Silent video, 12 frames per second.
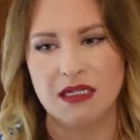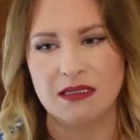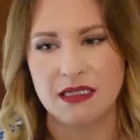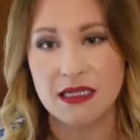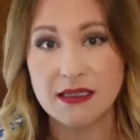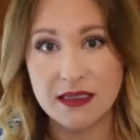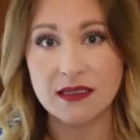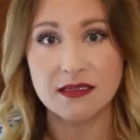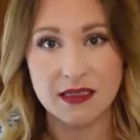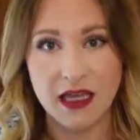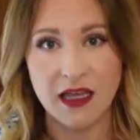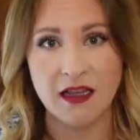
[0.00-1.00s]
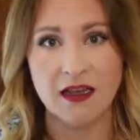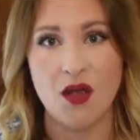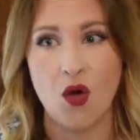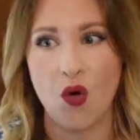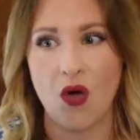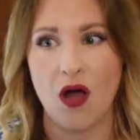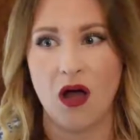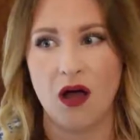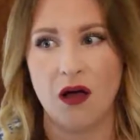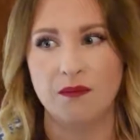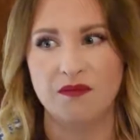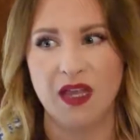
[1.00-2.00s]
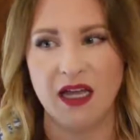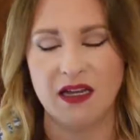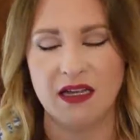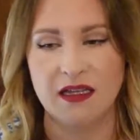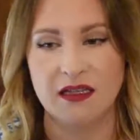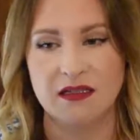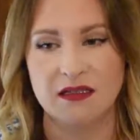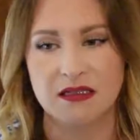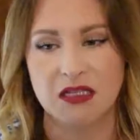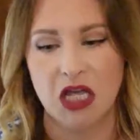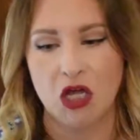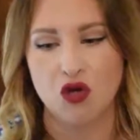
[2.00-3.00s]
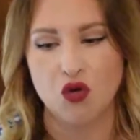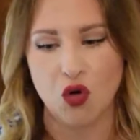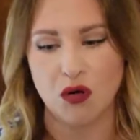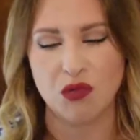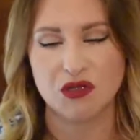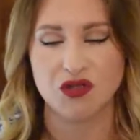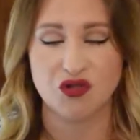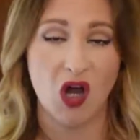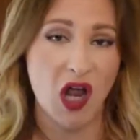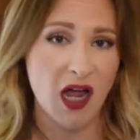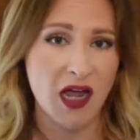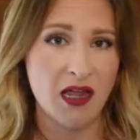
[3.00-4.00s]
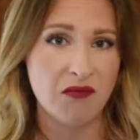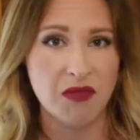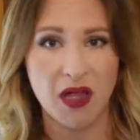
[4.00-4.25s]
decent skin that is normal to dry,